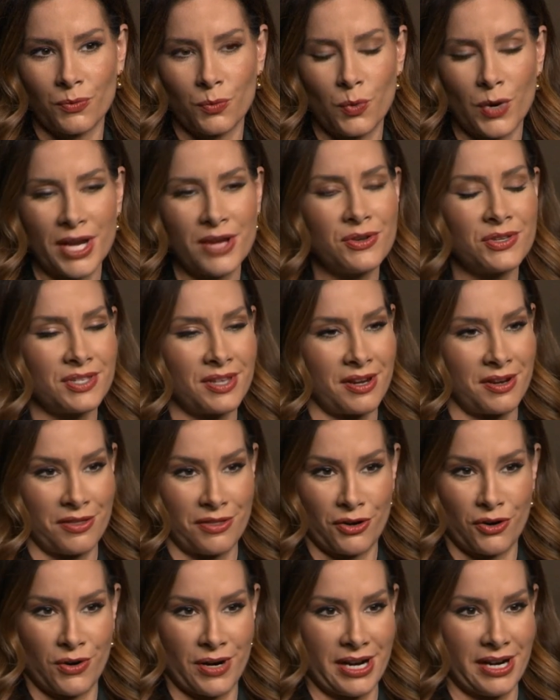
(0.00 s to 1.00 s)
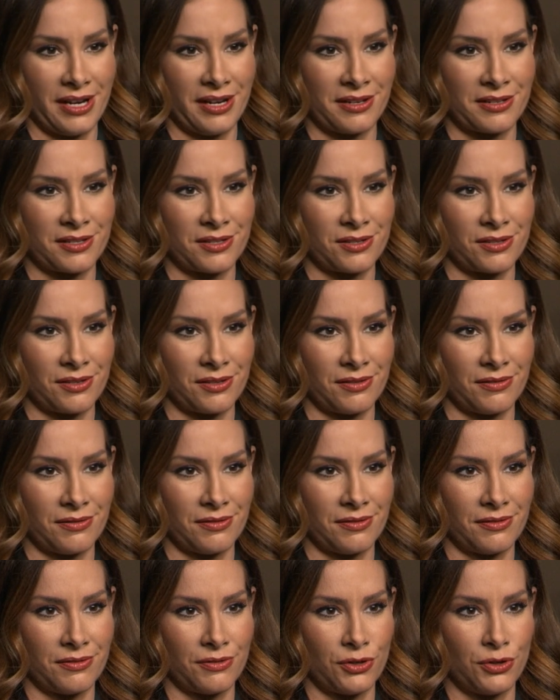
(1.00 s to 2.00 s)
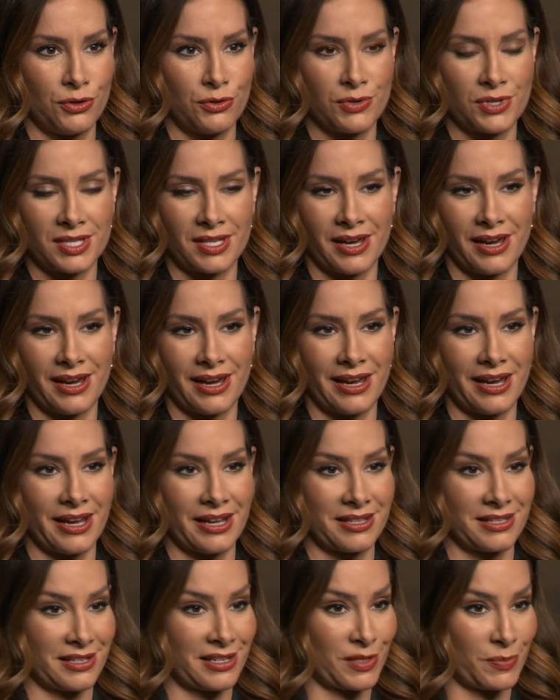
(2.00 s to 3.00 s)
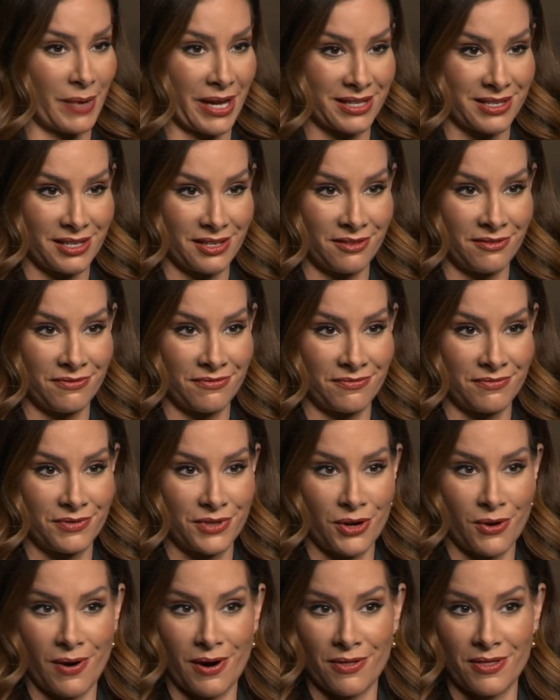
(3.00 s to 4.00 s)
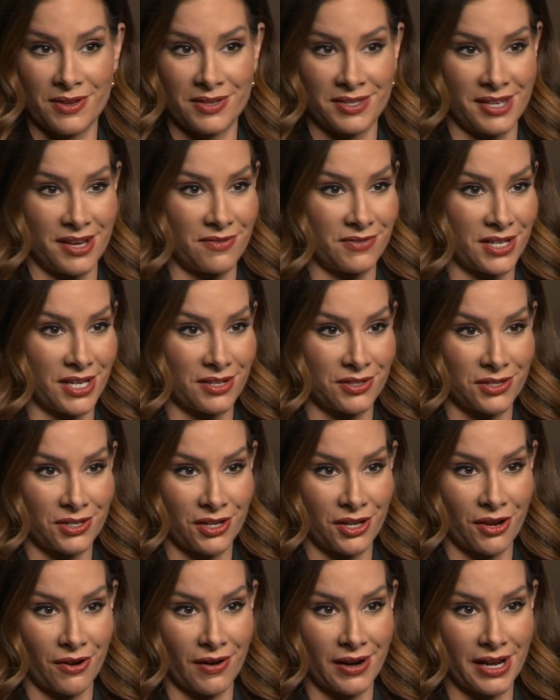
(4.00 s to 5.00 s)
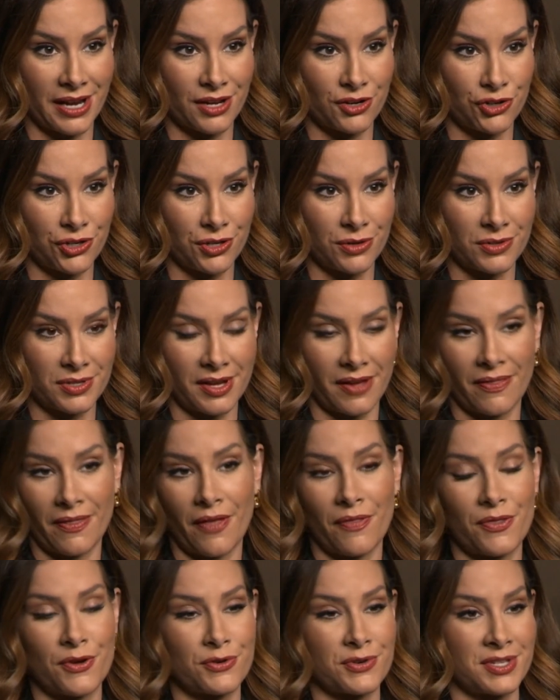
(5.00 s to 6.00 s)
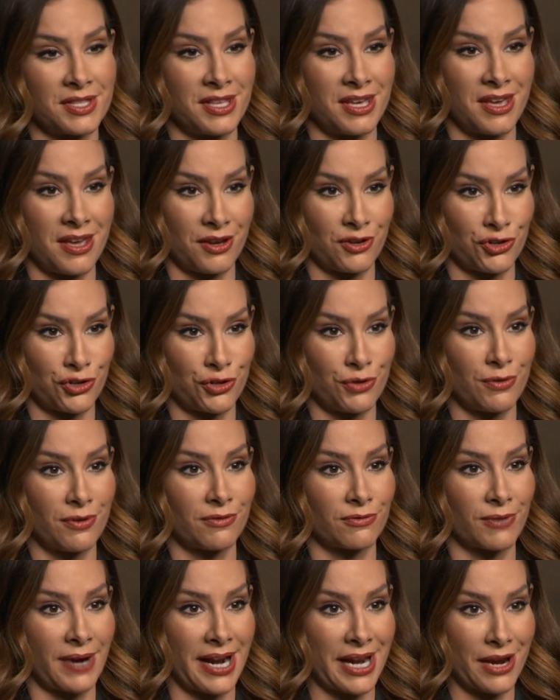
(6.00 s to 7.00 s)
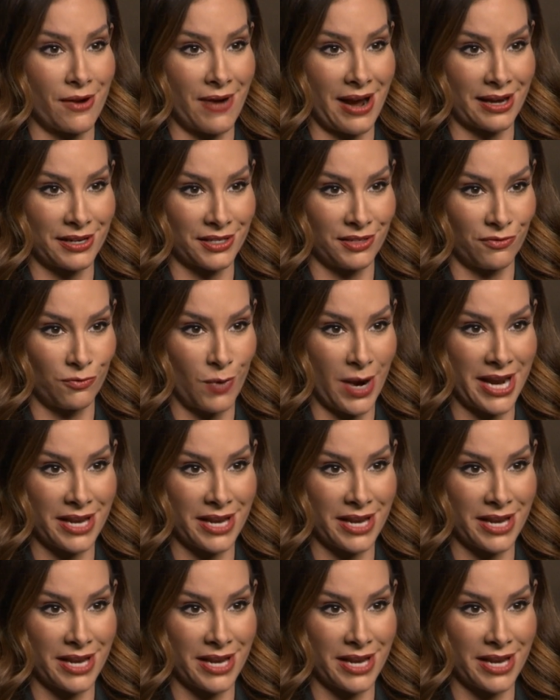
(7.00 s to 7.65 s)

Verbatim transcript: What do you say to the critics who say it's expensive. There are the safety and security issues, and then there's the issue of radioactive